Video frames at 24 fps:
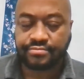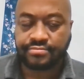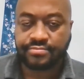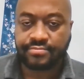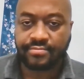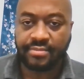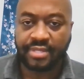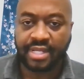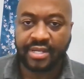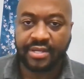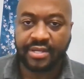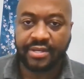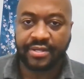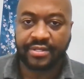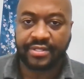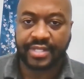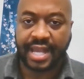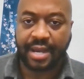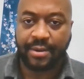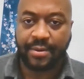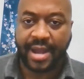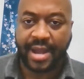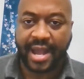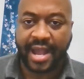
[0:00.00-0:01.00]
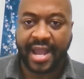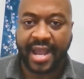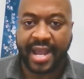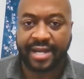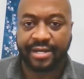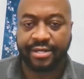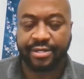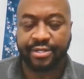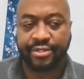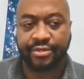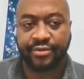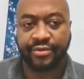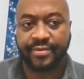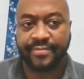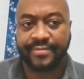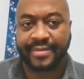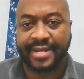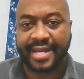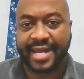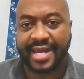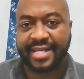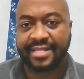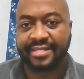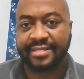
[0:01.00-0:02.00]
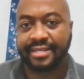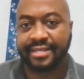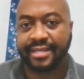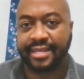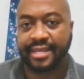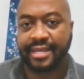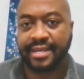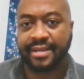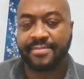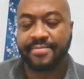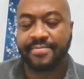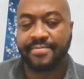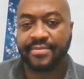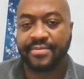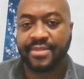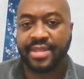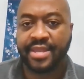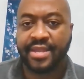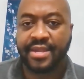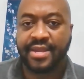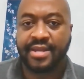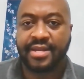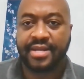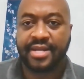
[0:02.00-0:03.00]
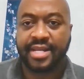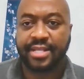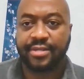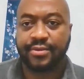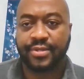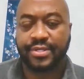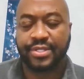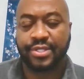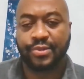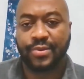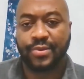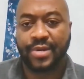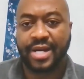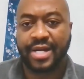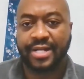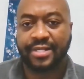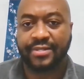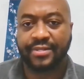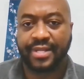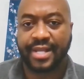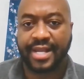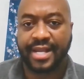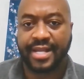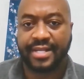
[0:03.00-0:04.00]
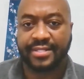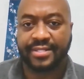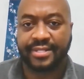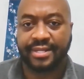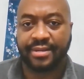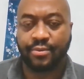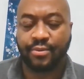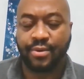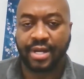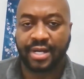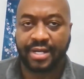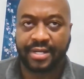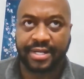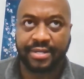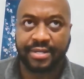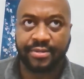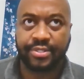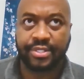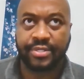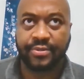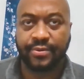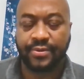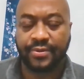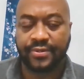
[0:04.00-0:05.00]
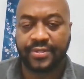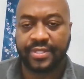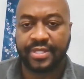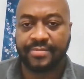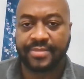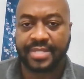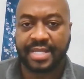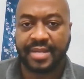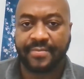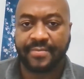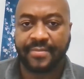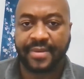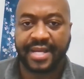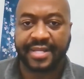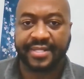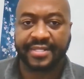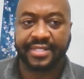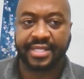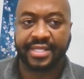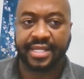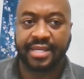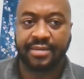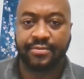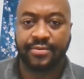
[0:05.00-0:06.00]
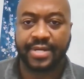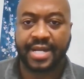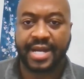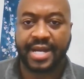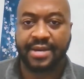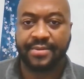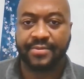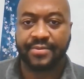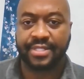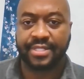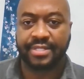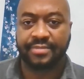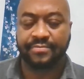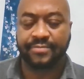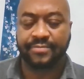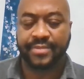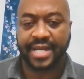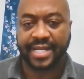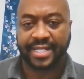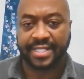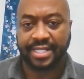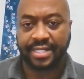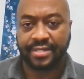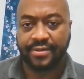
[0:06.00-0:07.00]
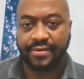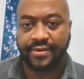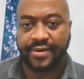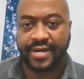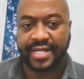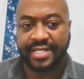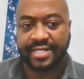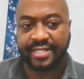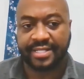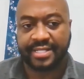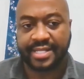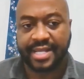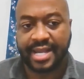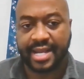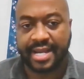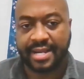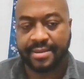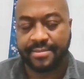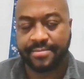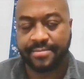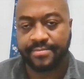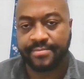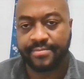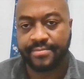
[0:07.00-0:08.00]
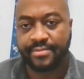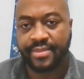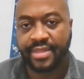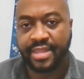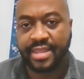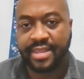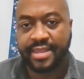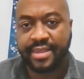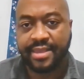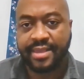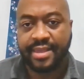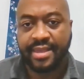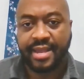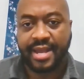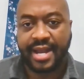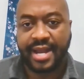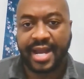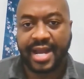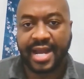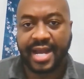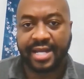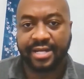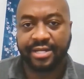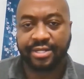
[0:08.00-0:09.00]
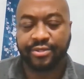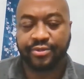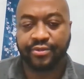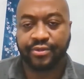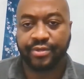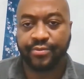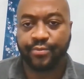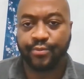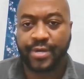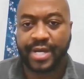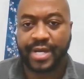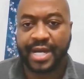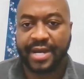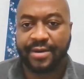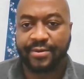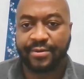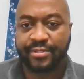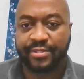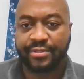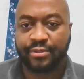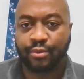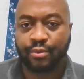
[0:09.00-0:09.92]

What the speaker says: Because I had a dream last year. This was around 2000. Well, this was sometime last year when I was in Mexico at the time. I had a dream where I was